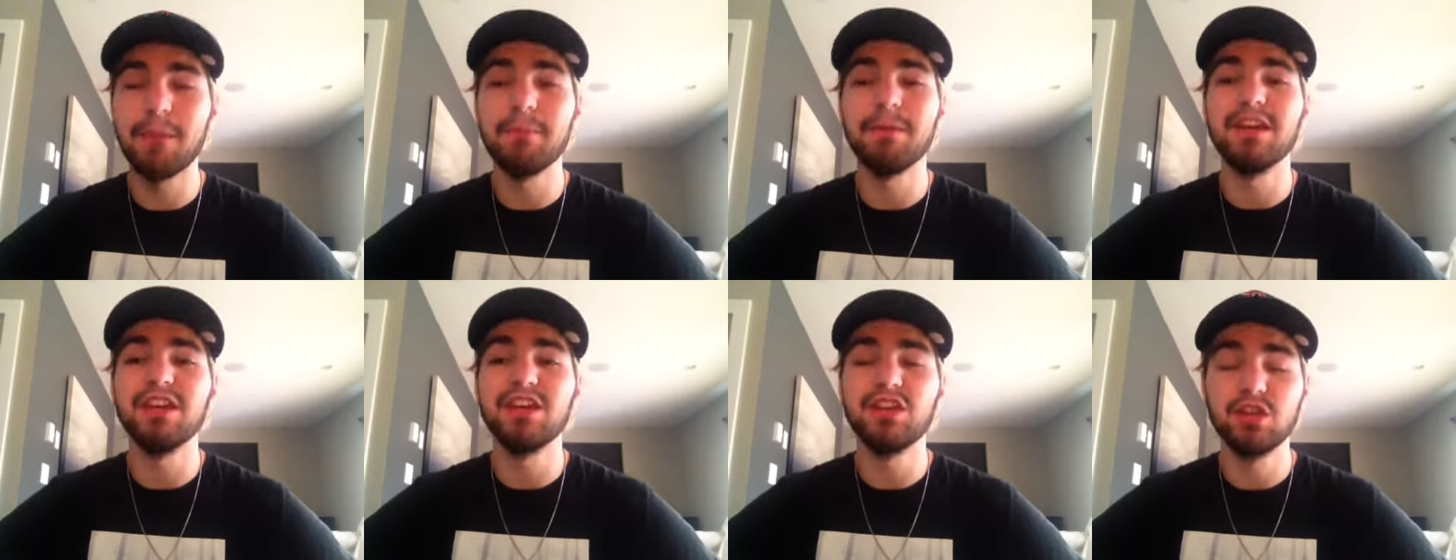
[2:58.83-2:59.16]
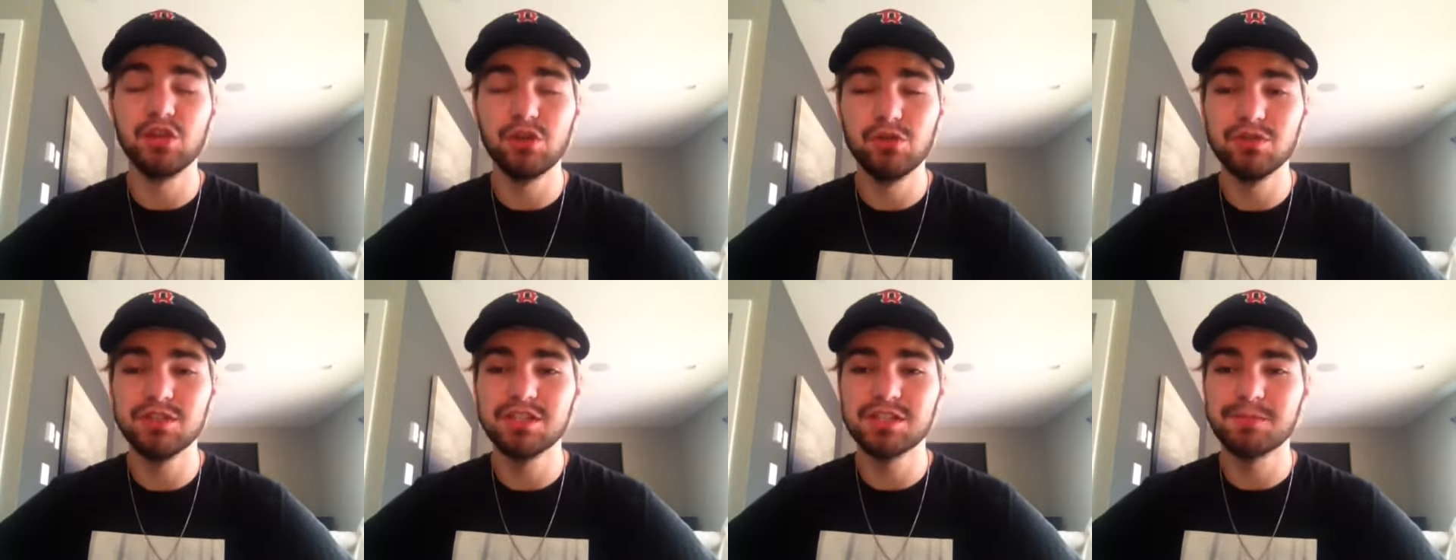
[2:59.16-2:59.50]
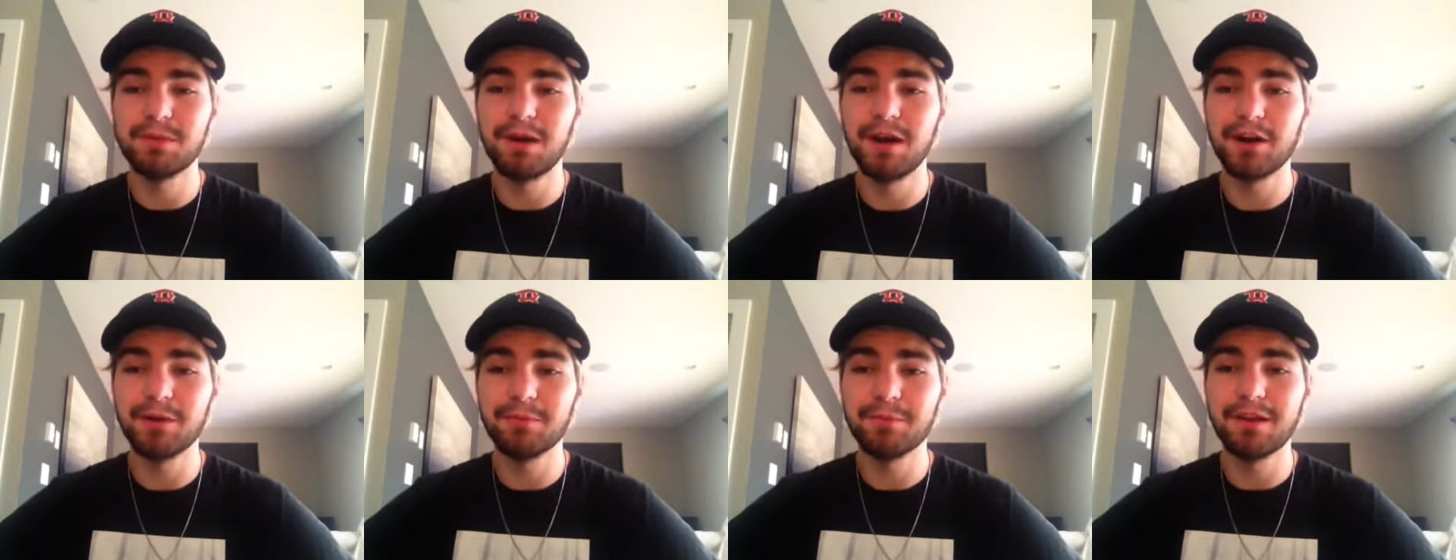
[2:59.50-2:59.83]
I'm a huge
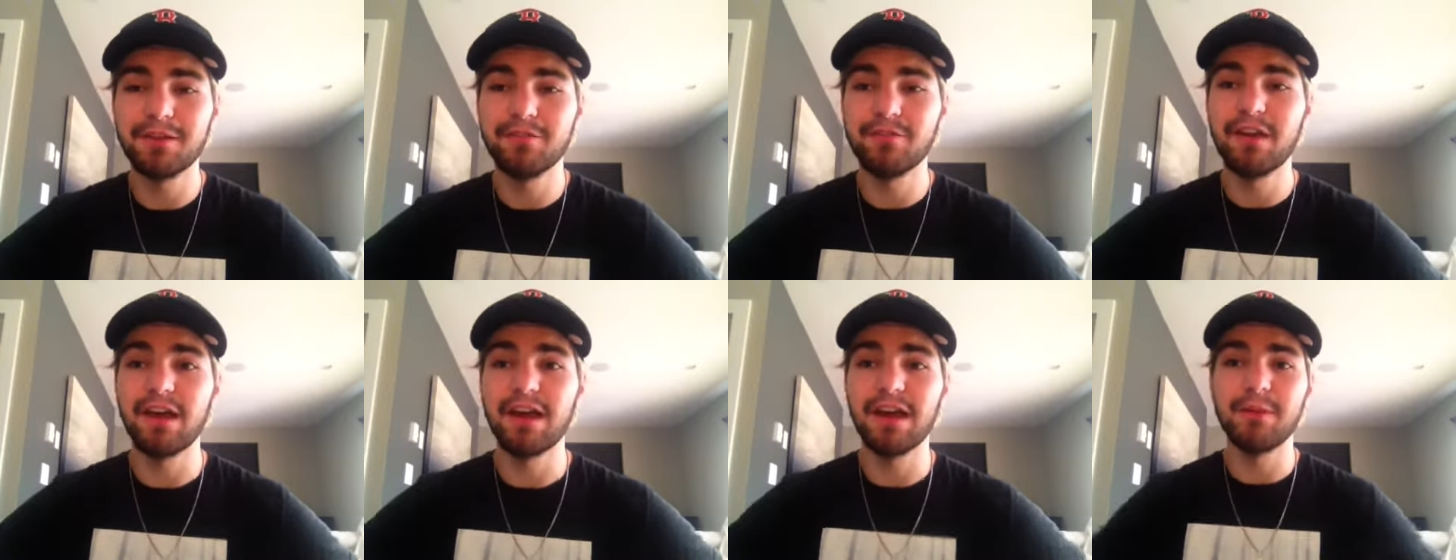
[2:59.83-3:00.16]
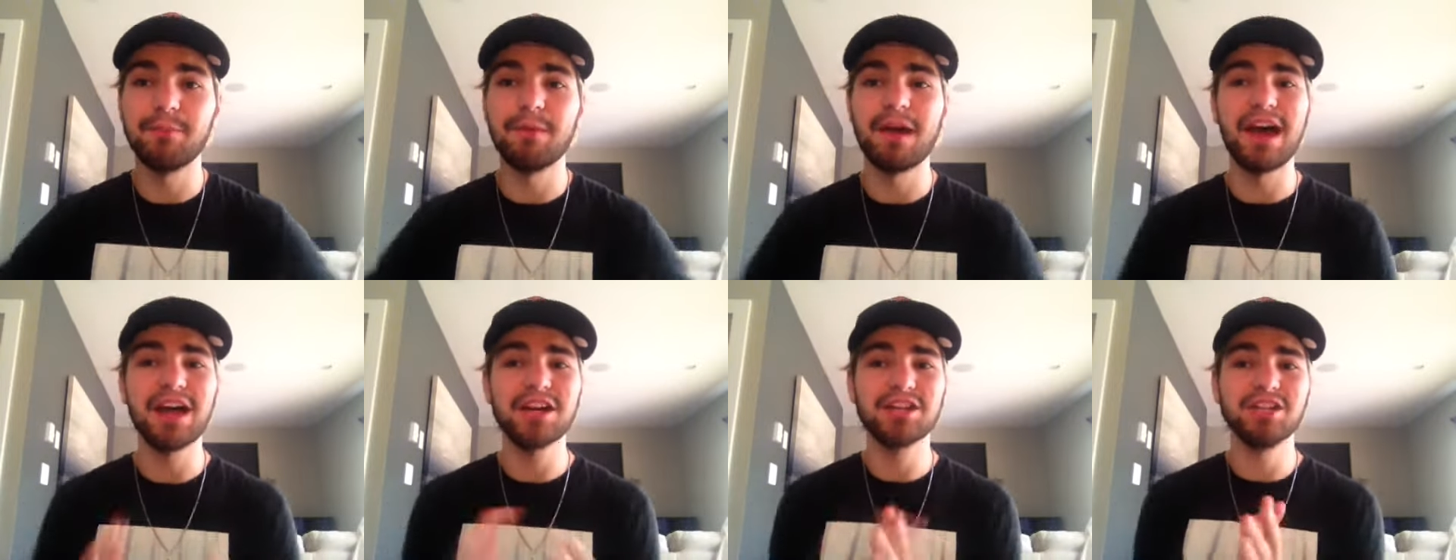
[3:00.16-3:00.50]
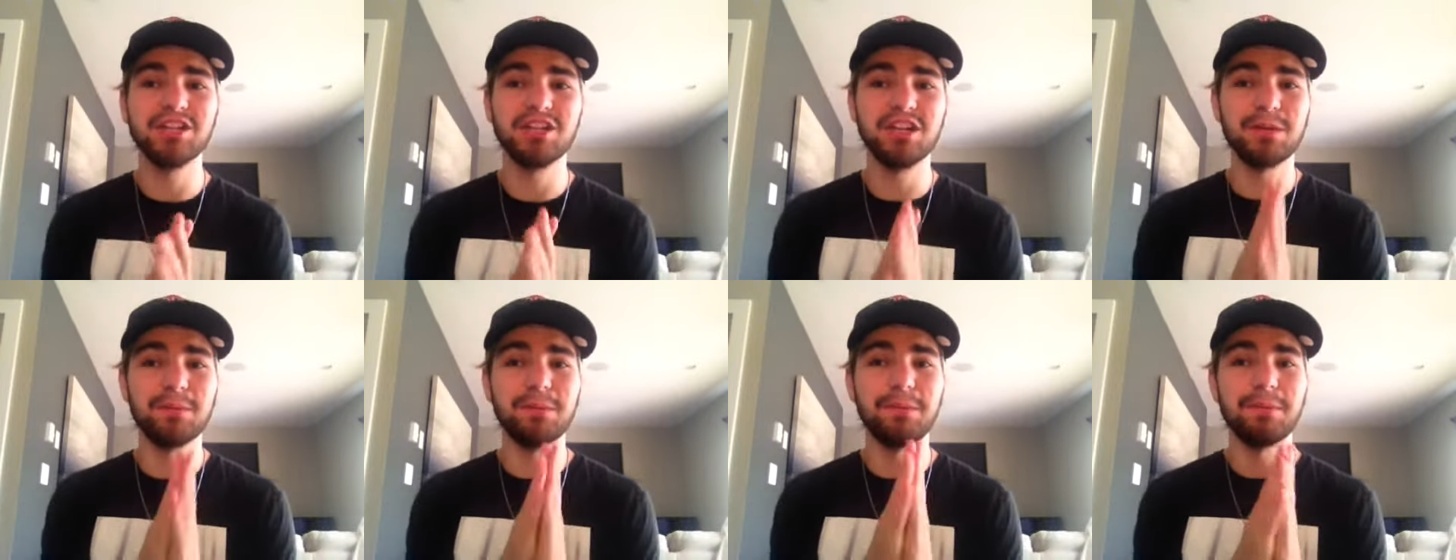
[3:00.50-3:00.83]
Spider-Man fan. I'm
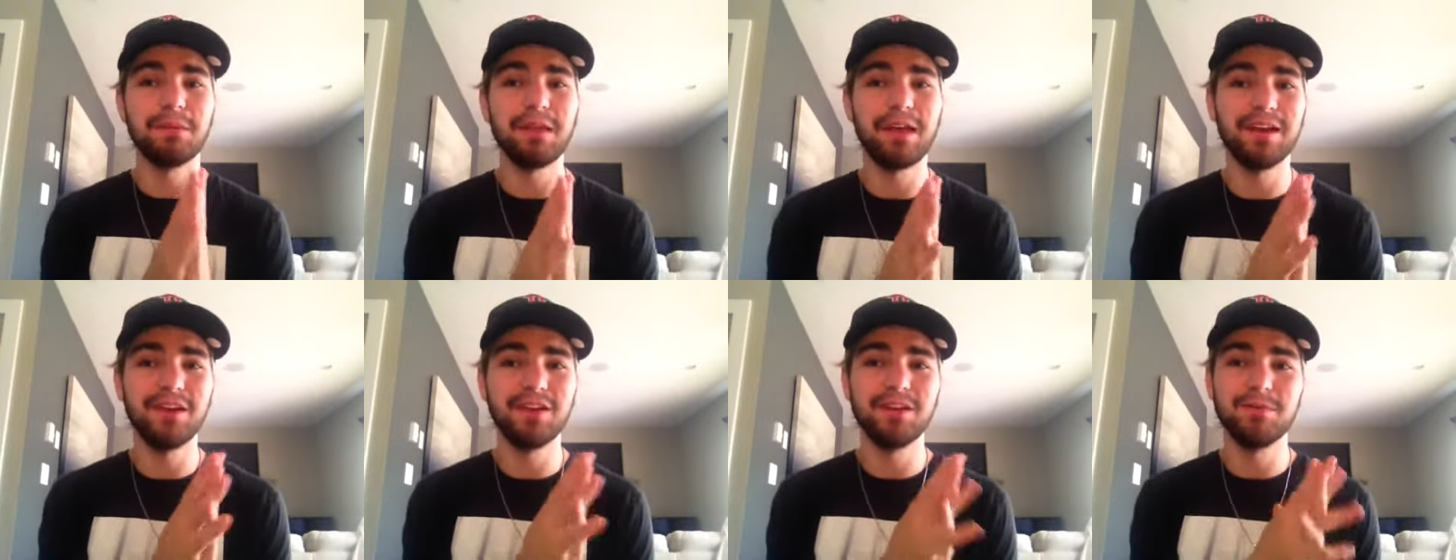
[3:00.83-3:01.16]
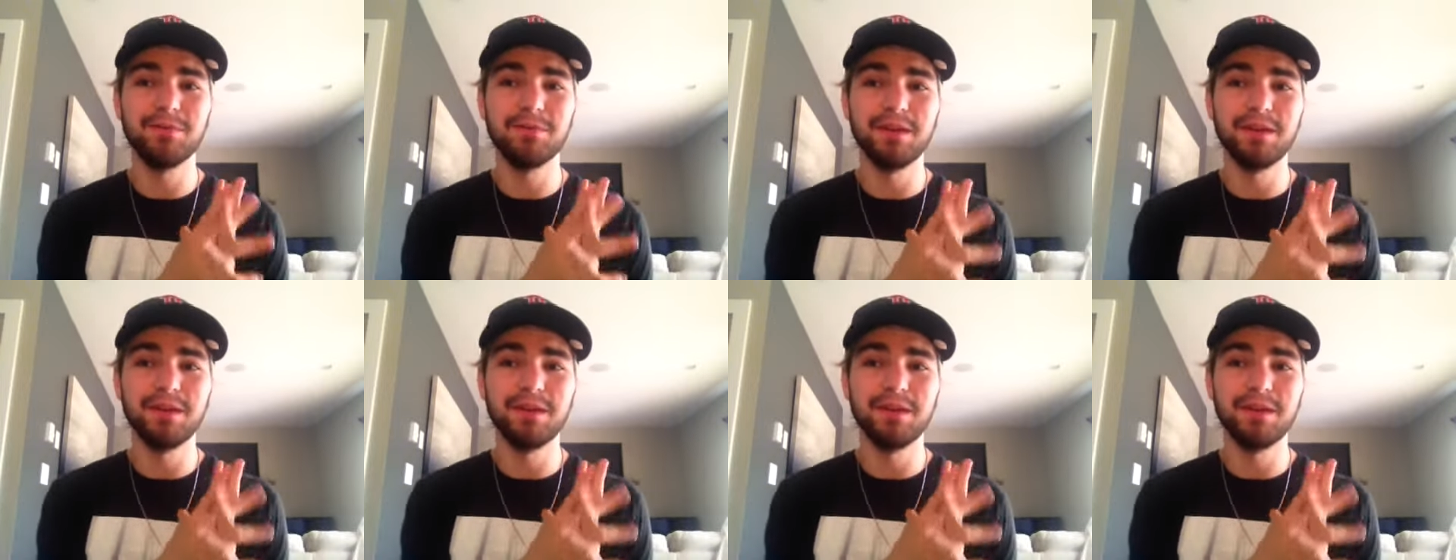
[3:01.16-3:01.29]
actually gonna be planning to